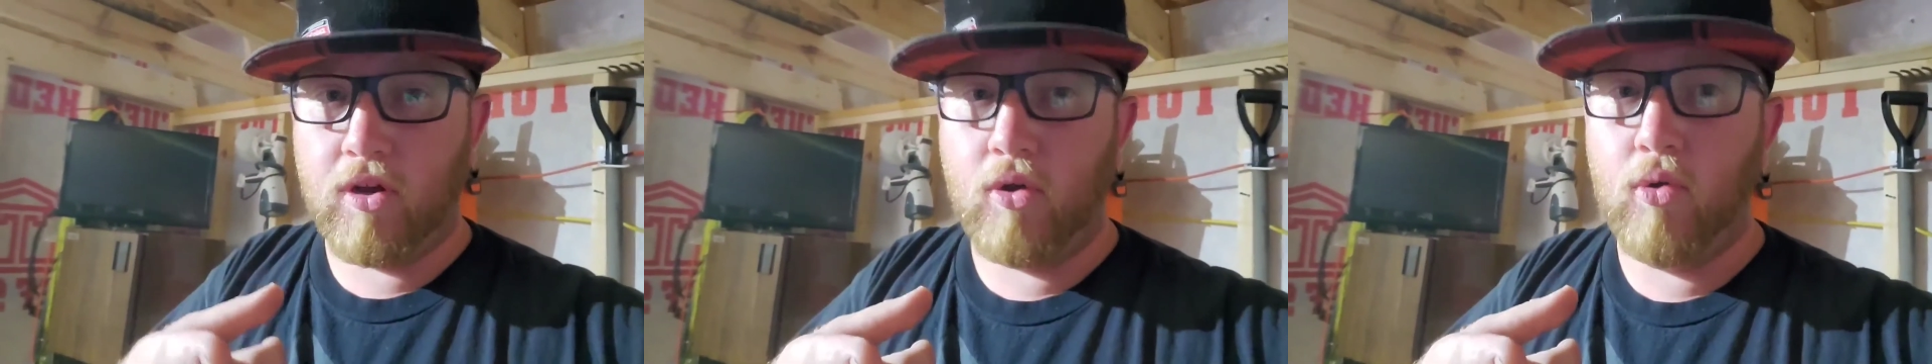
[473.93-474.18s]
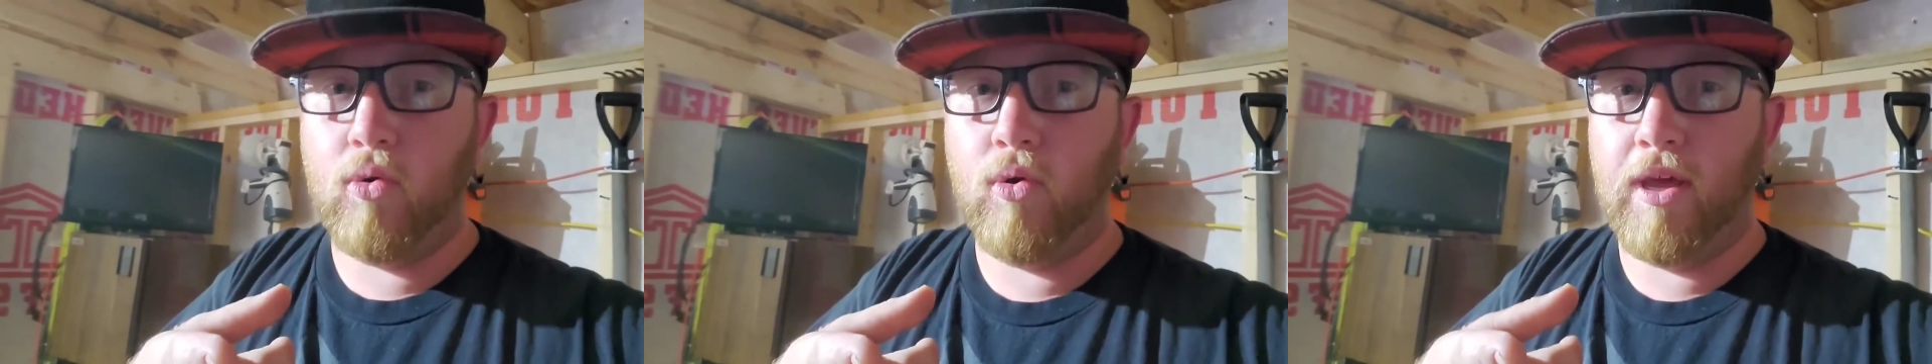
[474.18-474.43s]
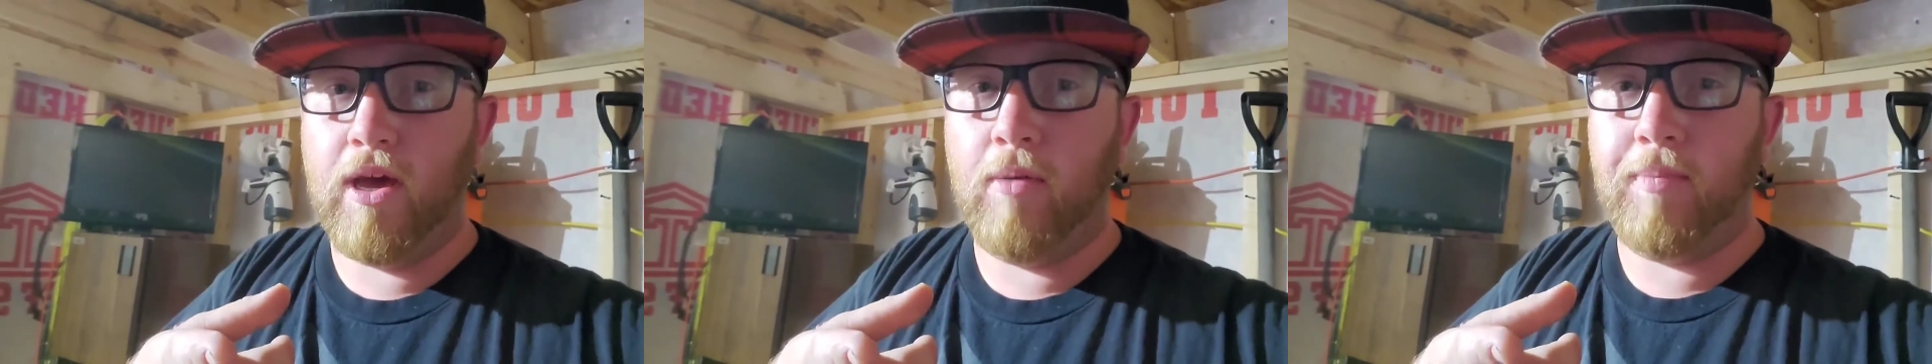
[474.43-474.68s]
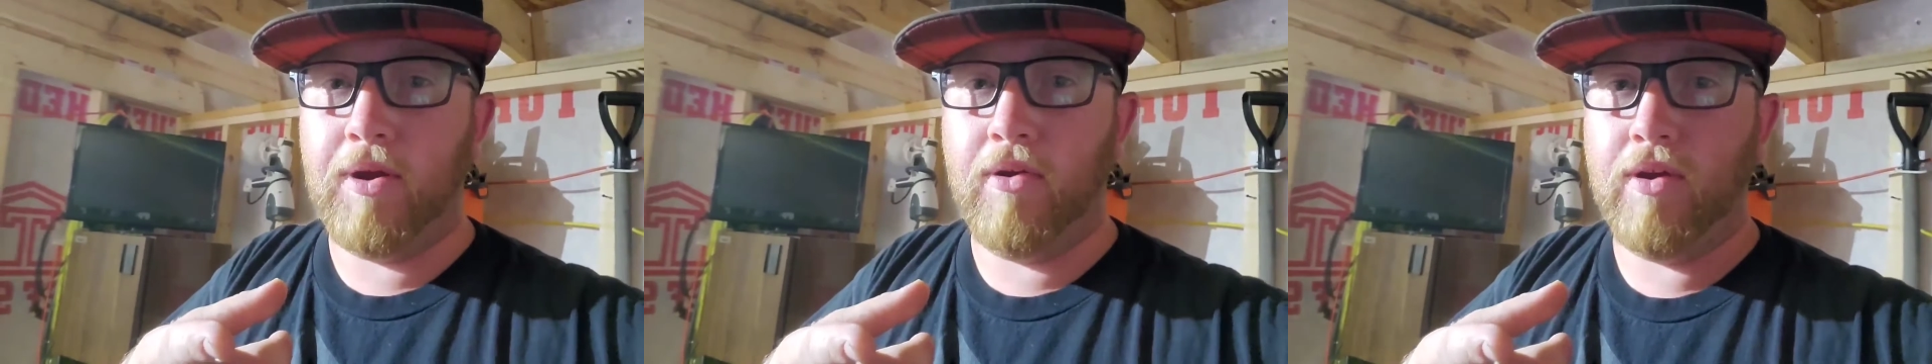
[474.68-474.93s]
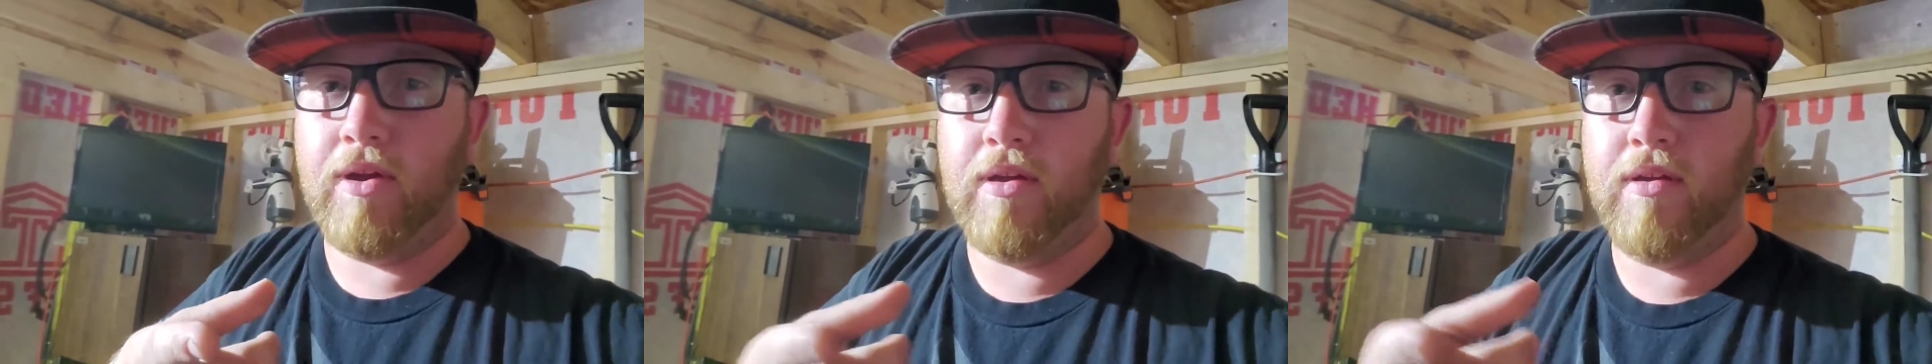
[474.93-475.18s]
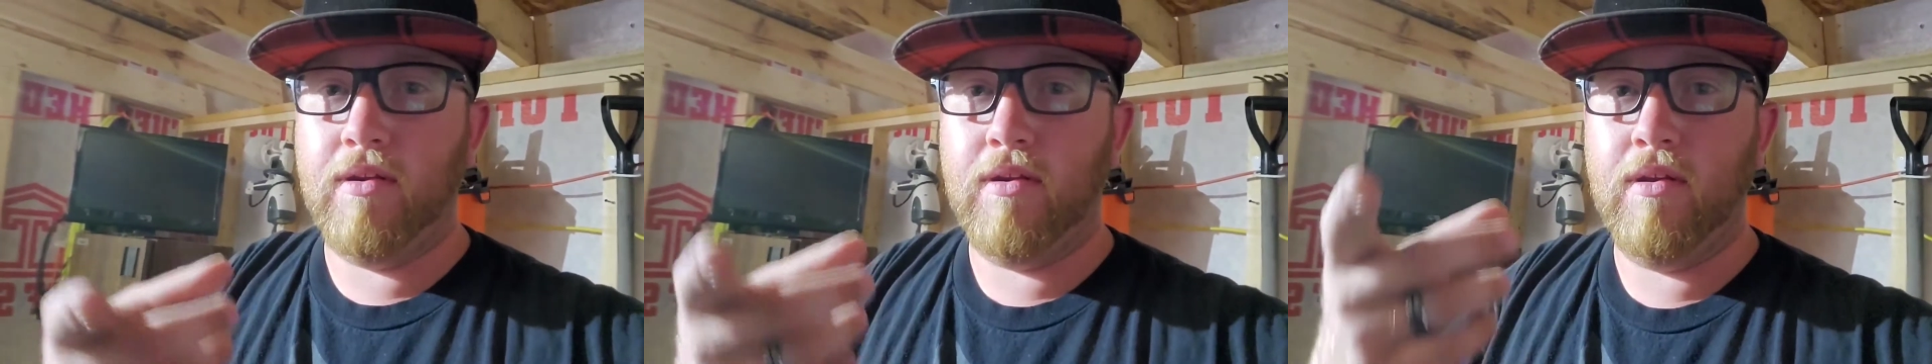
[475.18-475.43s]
a cool down period,